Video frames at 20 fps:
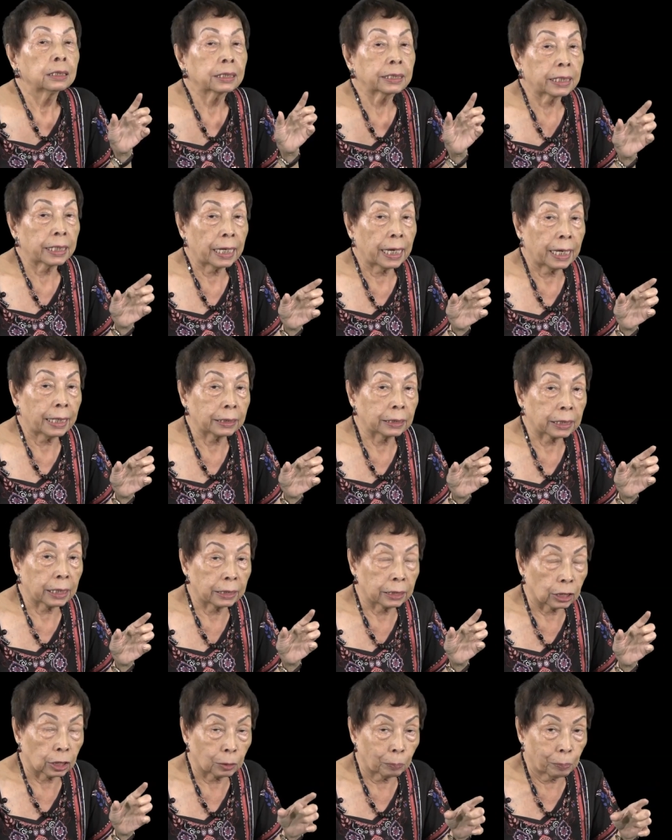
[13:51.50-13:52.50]

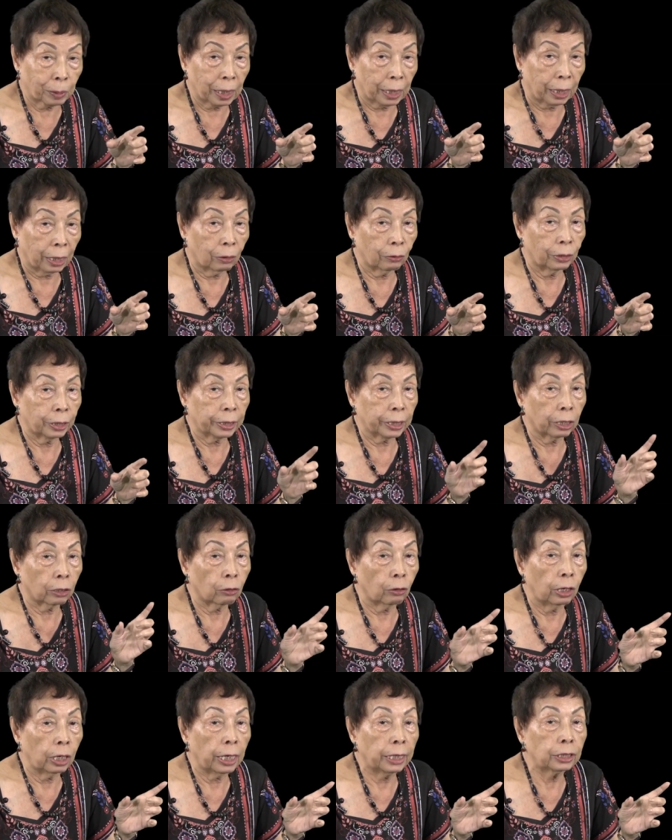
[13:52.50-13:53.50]
CSSP, or the
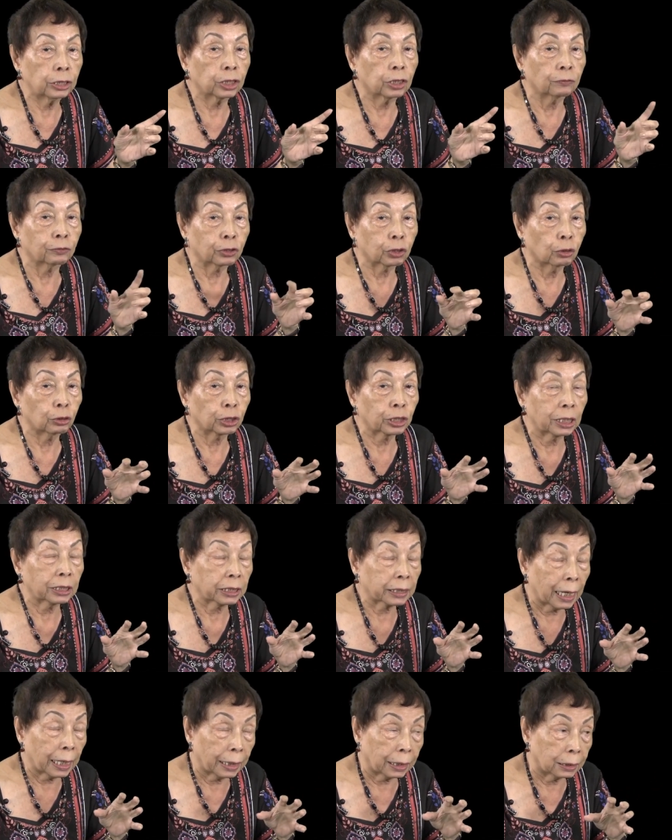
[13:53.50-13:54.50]
College of Social
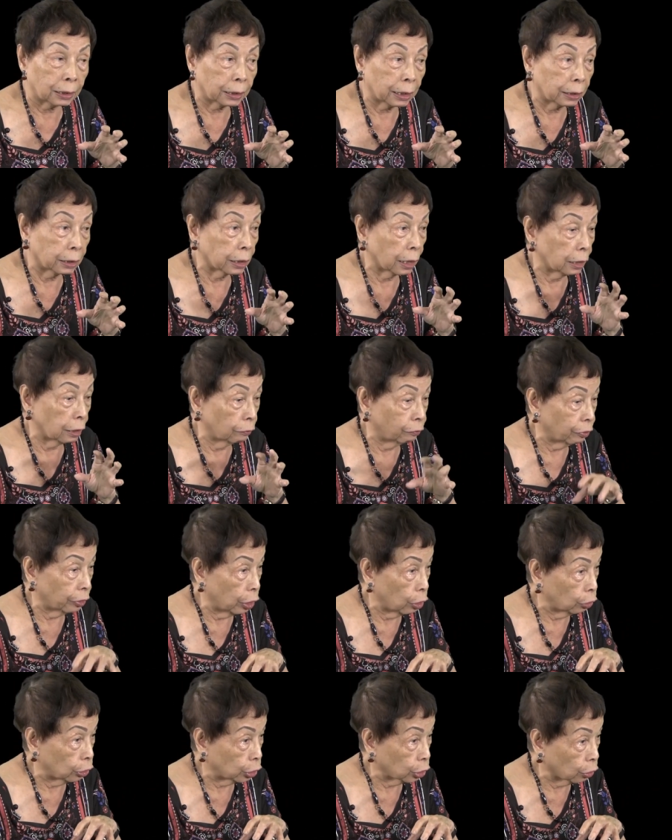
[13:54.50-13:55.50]
Sciences and
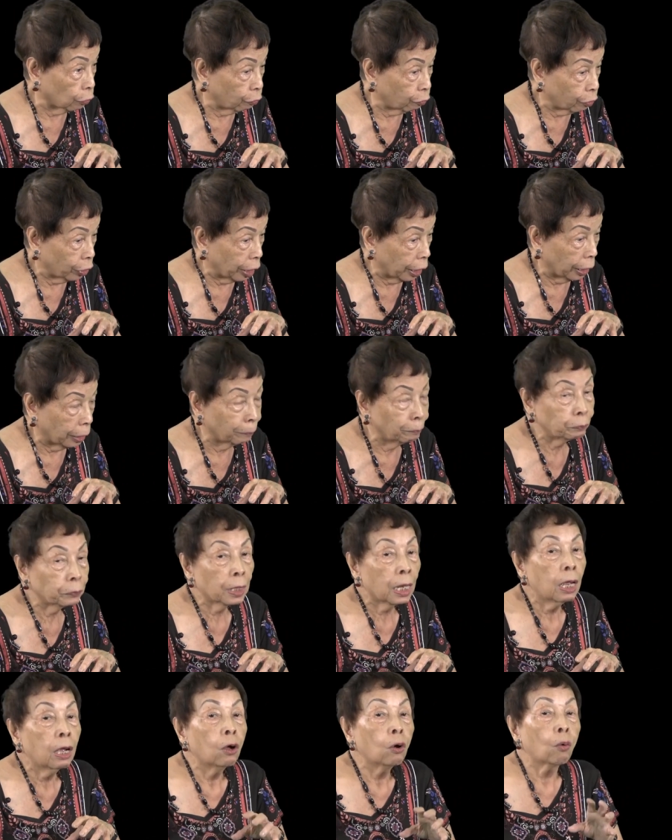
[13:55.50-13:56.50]
Philosophy,
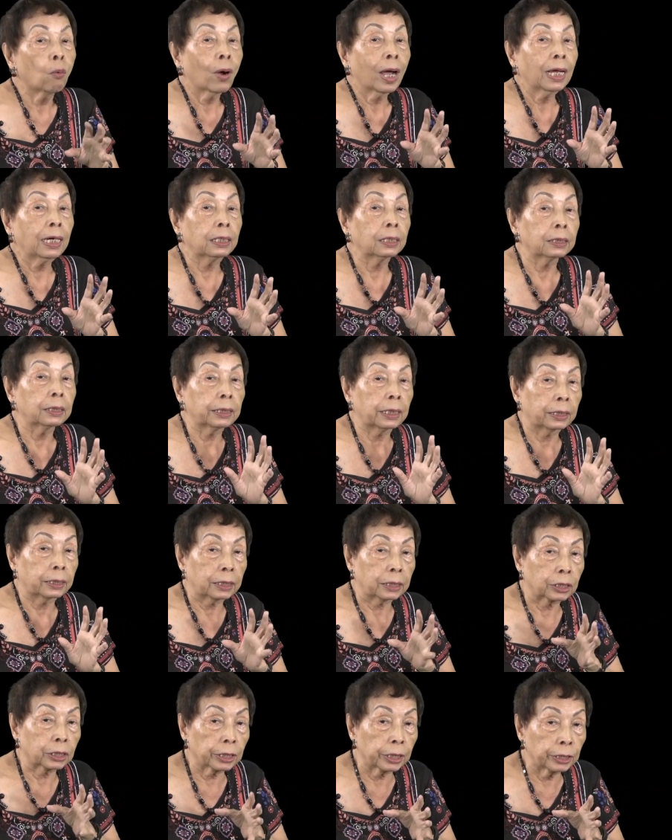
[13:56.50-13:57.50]
while the
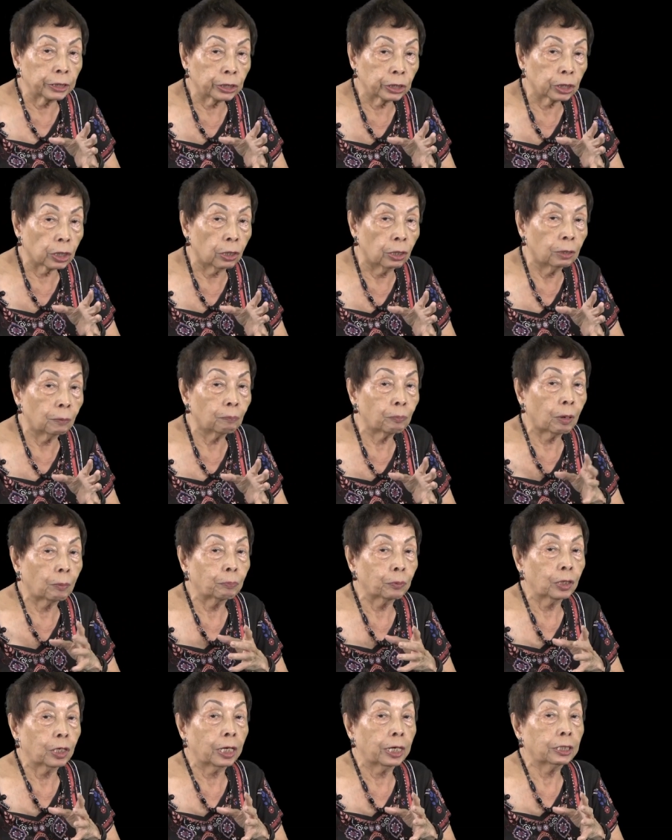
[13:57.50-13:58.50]
research on
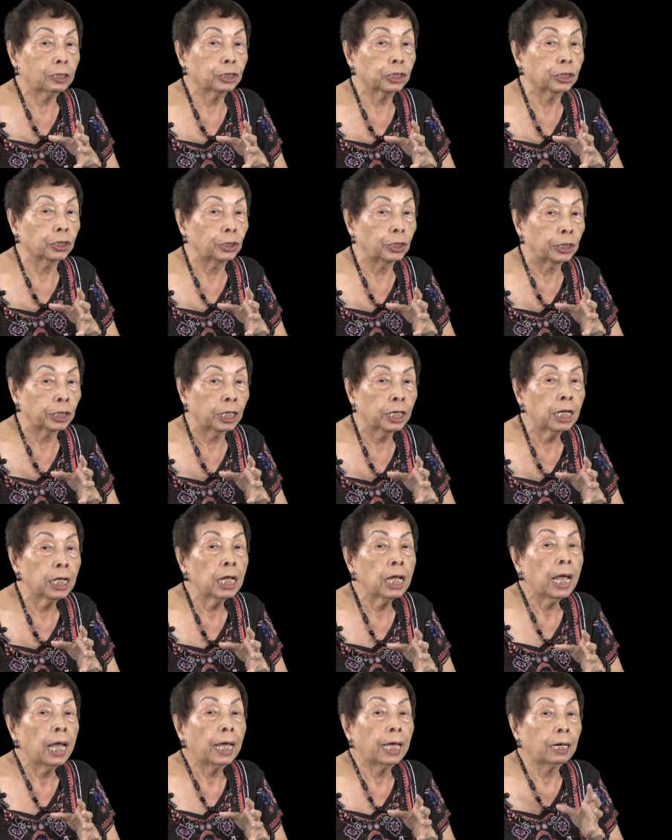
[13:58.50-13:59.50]
population
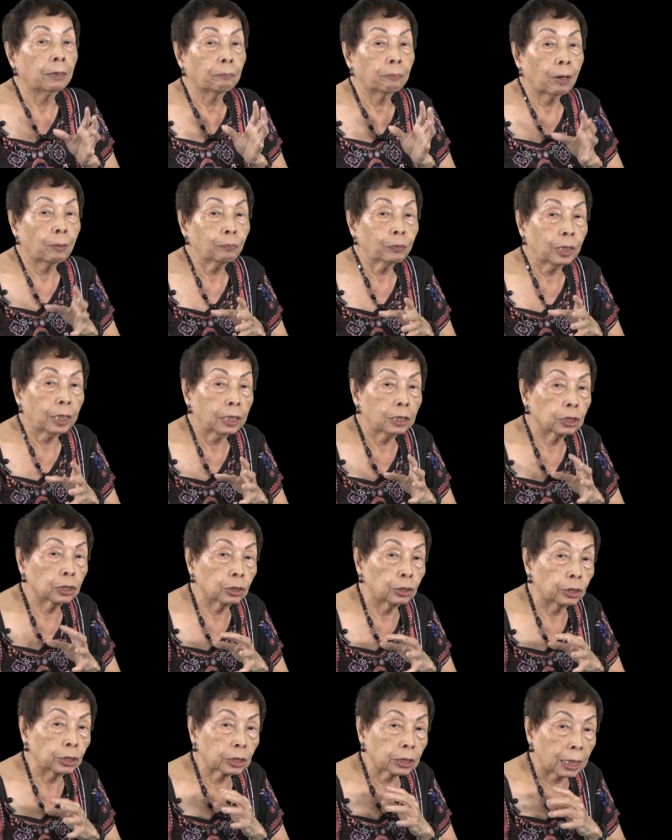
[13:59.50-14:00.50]
and
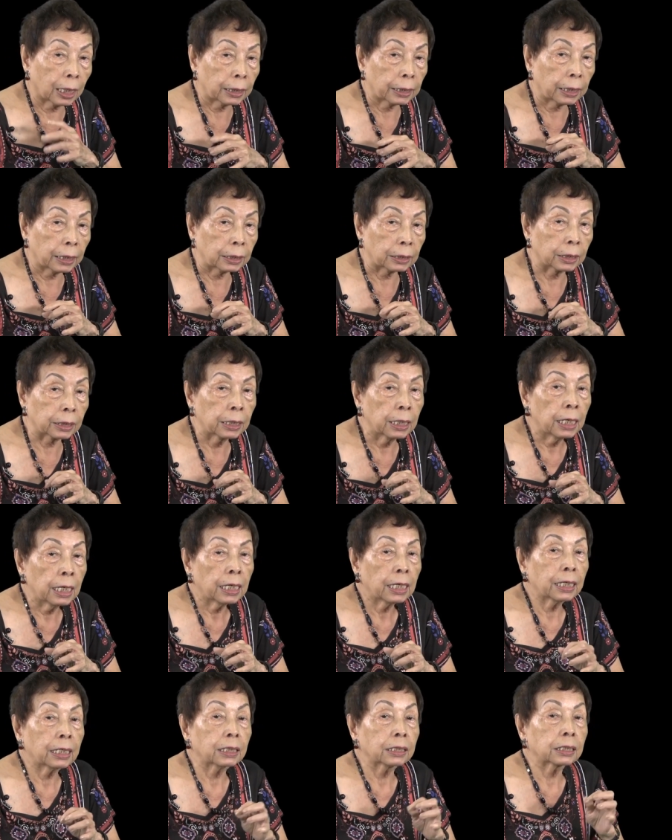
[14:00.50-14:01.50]
population studies
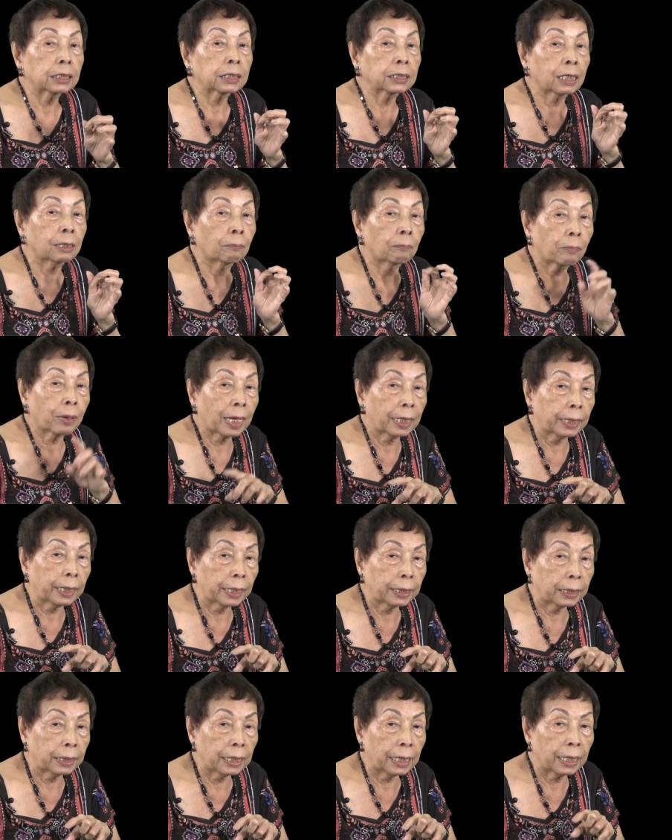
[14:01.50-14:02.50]
is
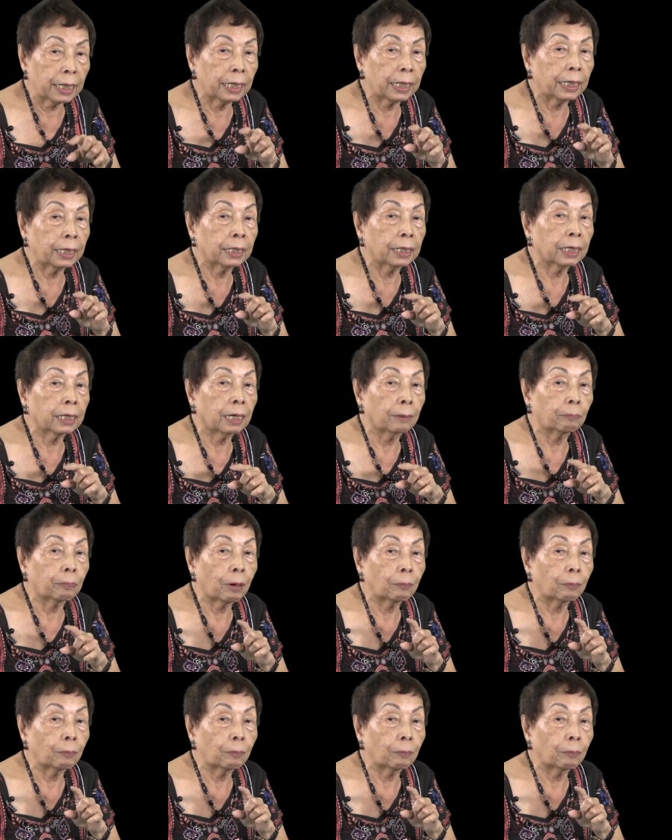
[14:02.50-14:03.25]
embedded in the